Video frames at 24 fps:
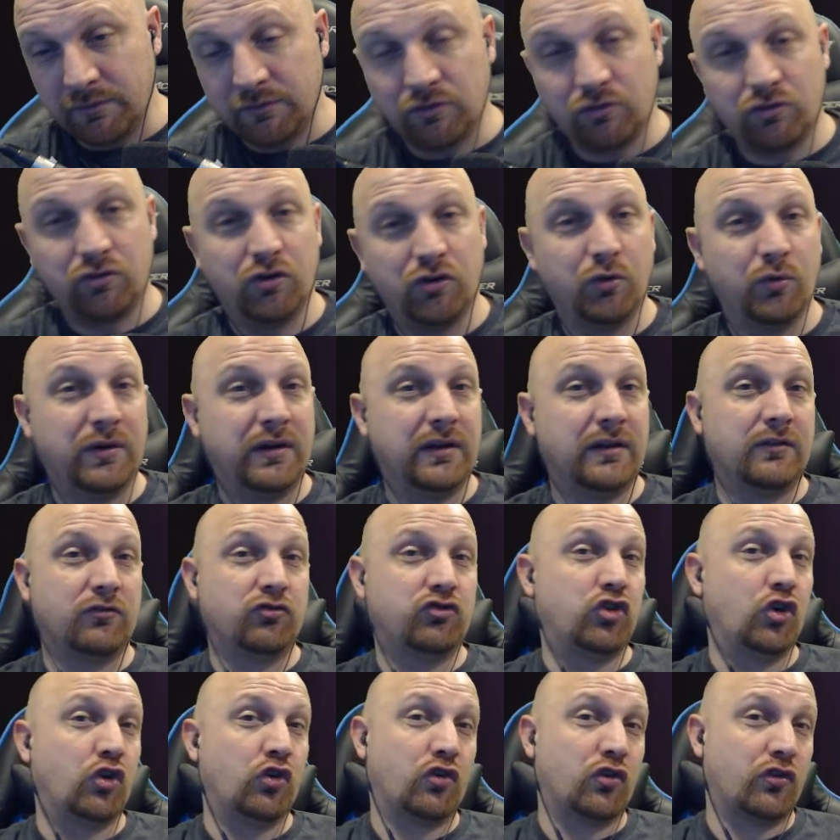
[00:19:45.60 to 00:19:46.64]
doing
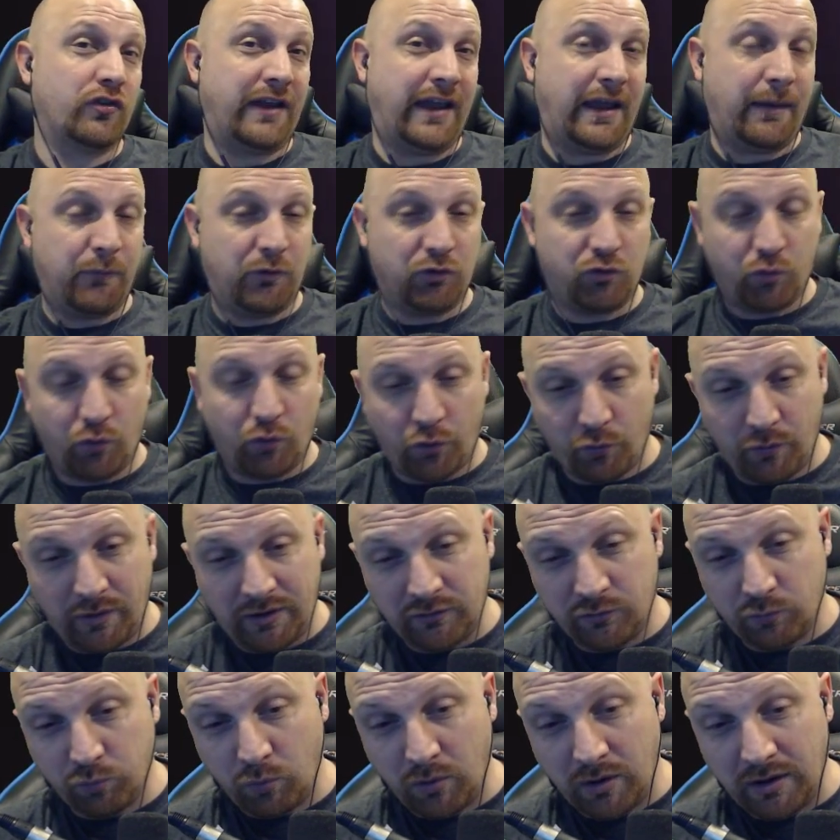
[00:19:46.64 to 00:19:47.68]
Joker damage with her
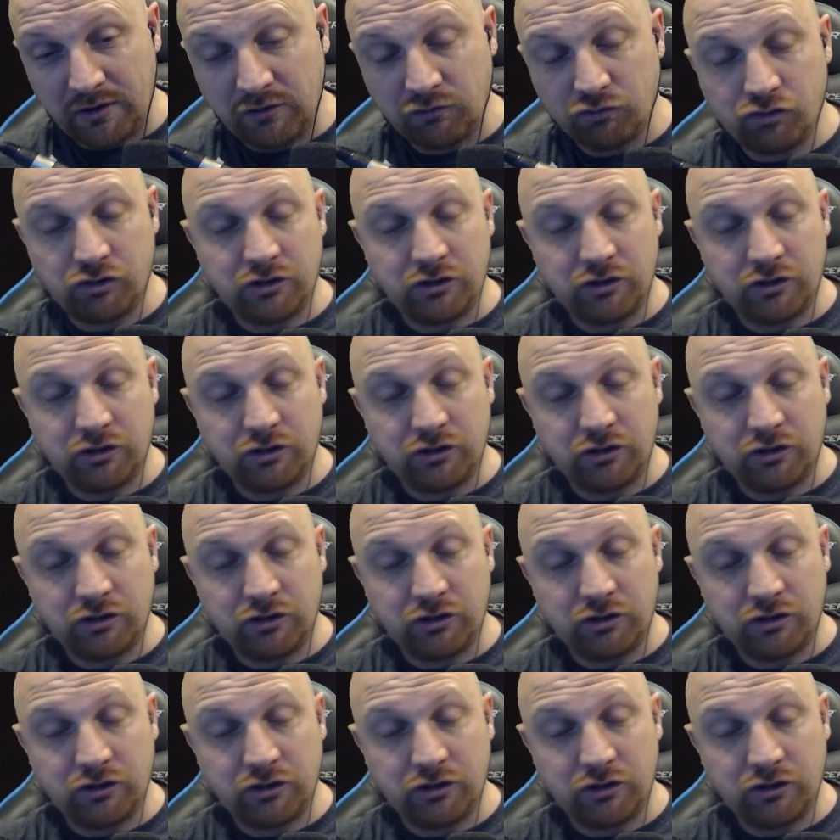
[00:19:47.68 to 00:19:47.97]
S1.